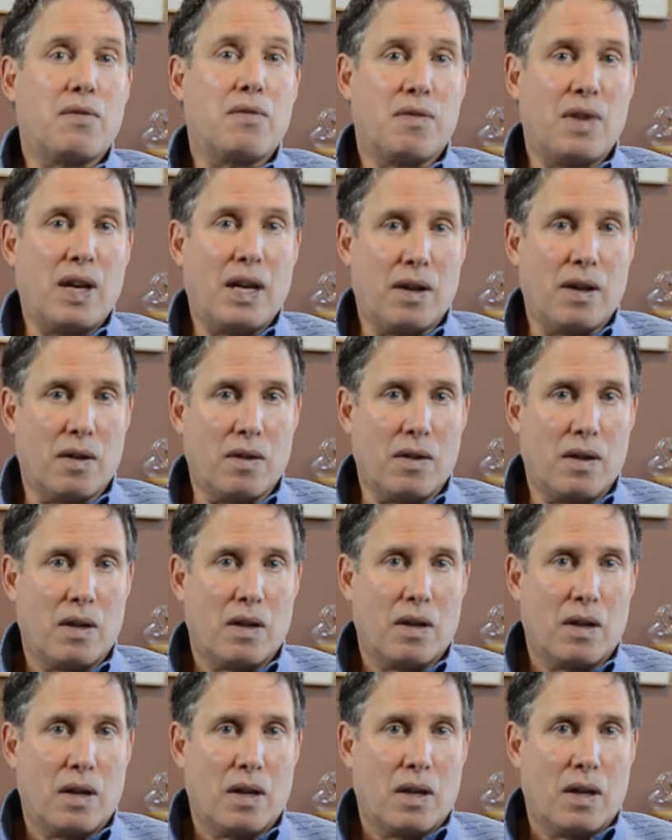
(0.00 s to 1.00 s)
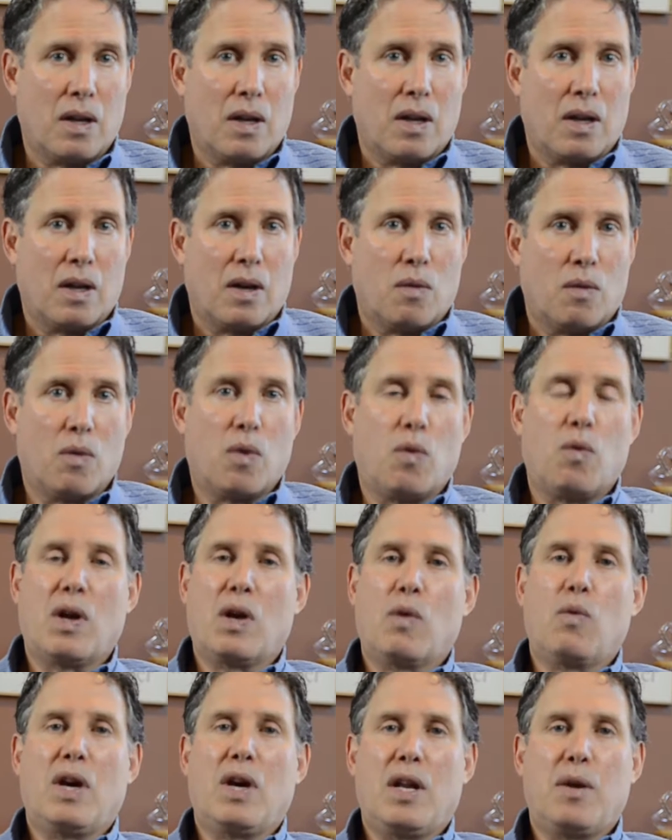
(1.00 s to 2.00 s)
failed. Well, what a
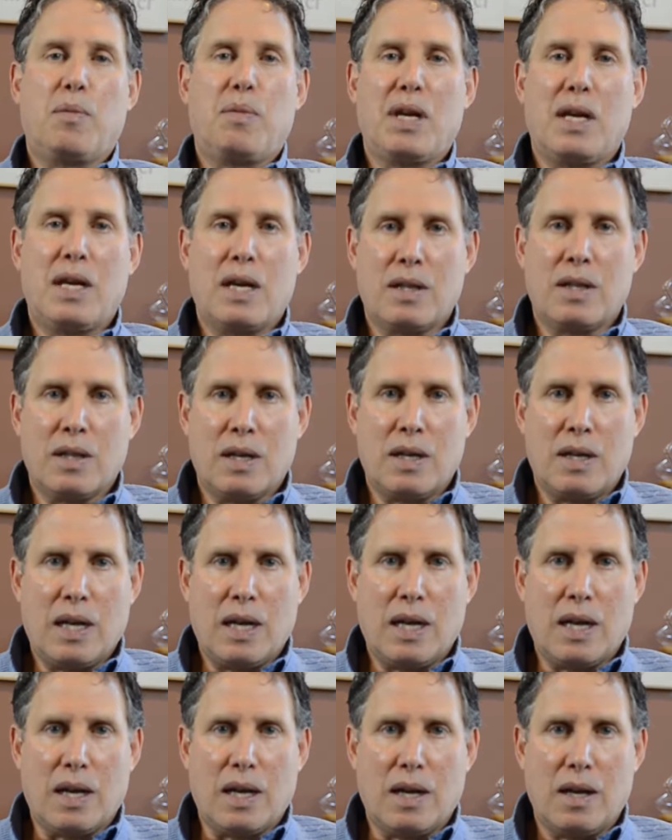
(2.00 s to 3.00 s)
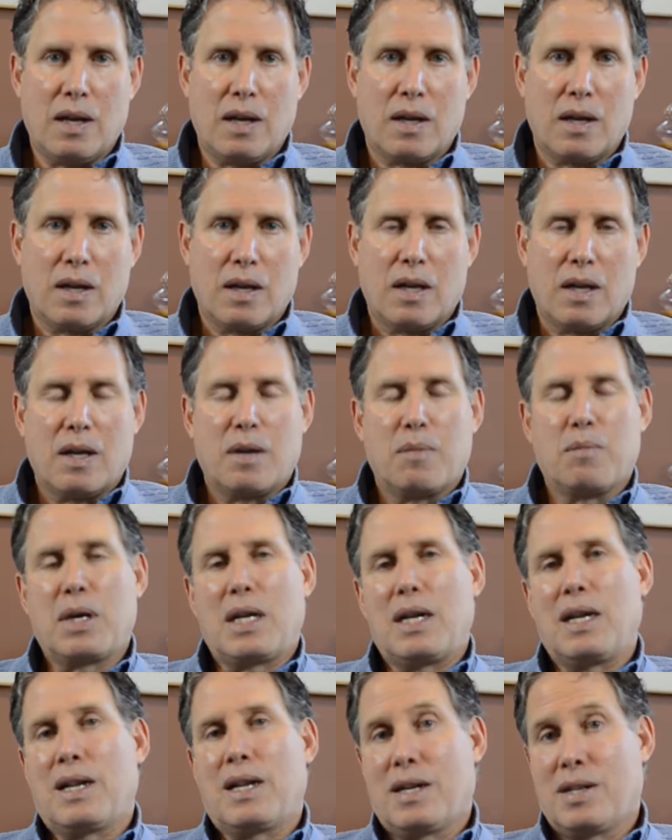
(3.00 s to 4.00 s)
way to begin the day. But
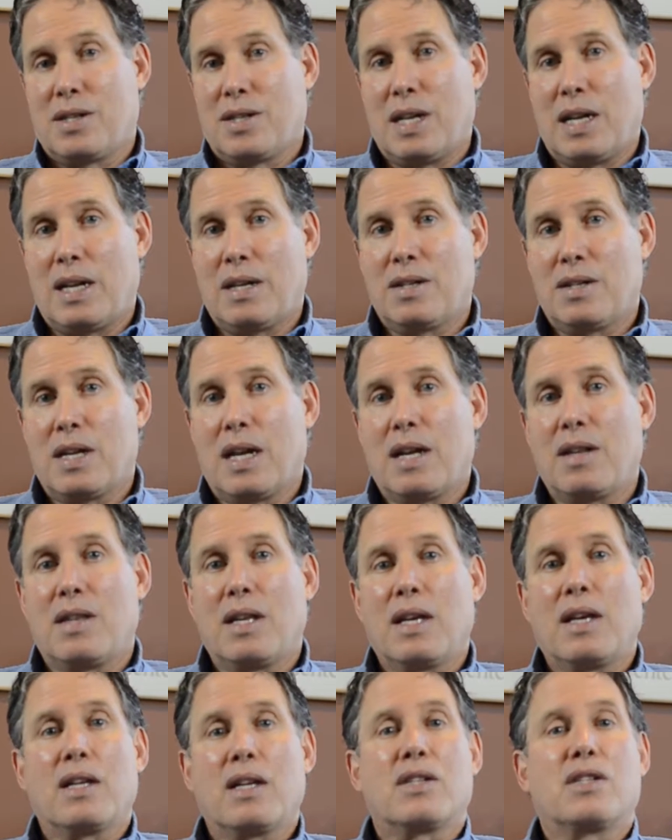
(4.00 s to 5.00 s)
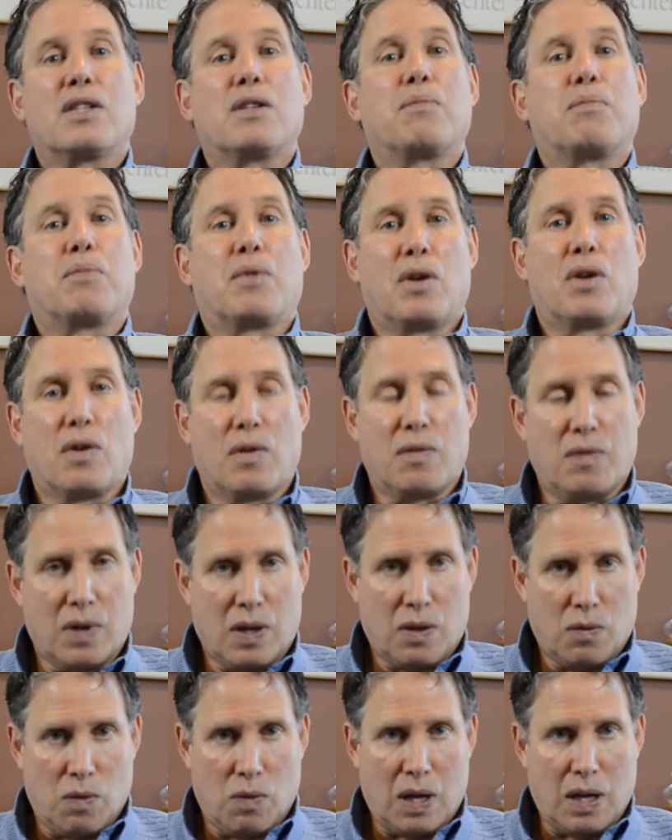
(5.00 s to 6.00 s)
in a sense, I think it's the
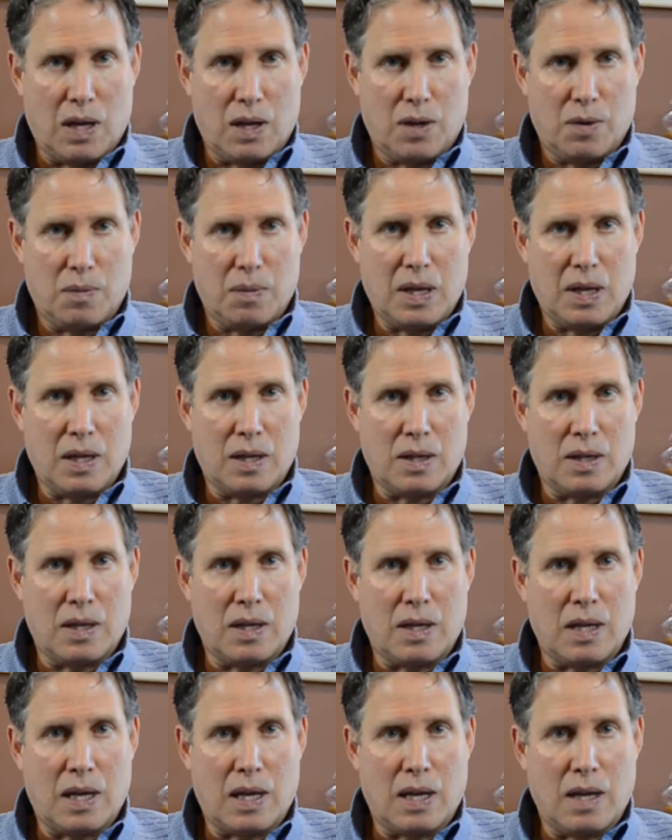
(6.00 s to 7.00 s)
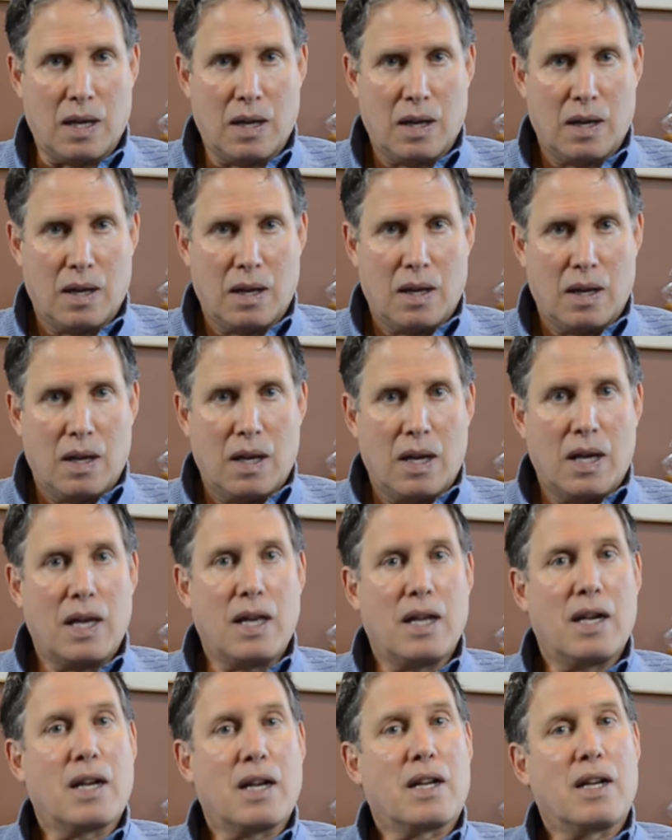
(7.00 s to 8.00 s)
perfect way to begin the day.
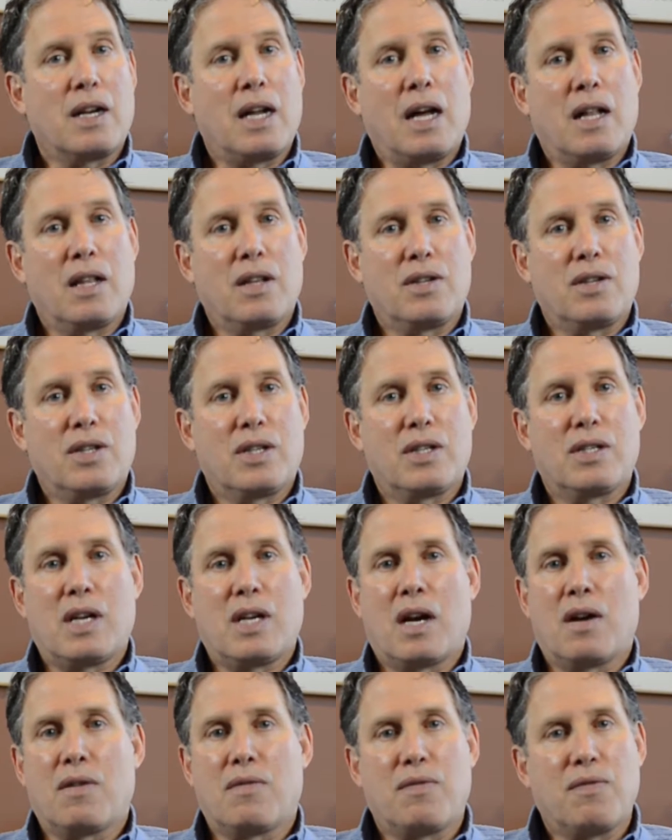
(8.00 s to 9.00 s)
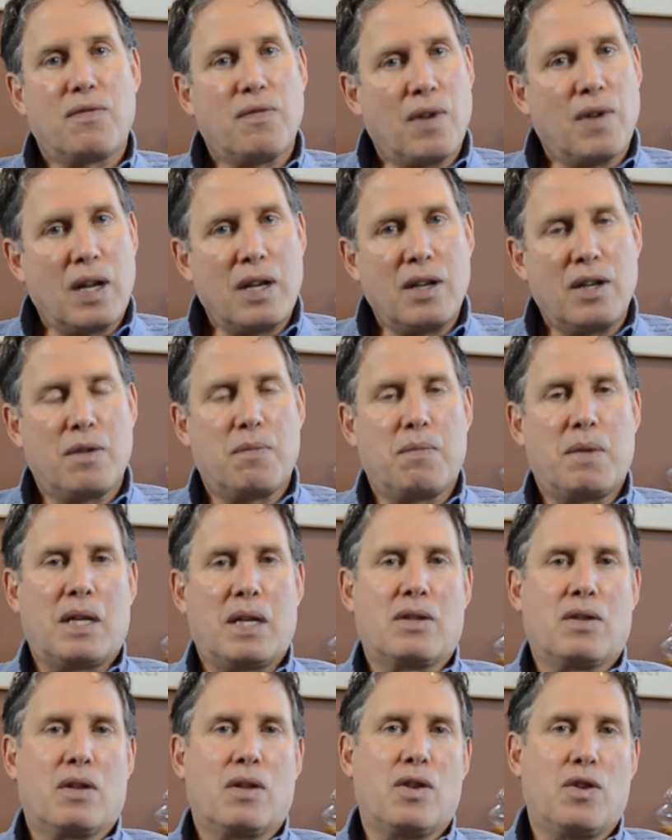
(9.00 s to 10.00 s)
It acknowledges our
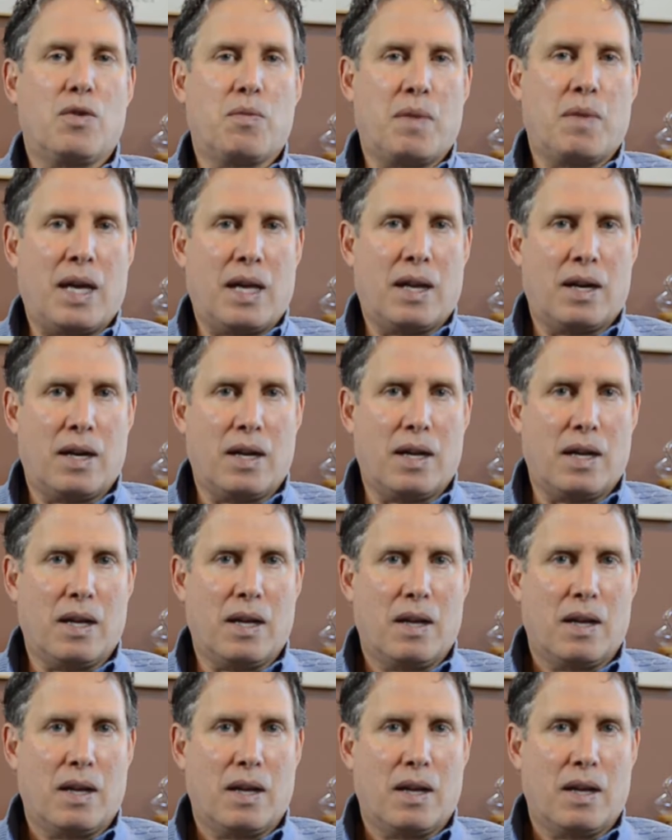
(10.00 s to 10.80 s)
fundamental humanity,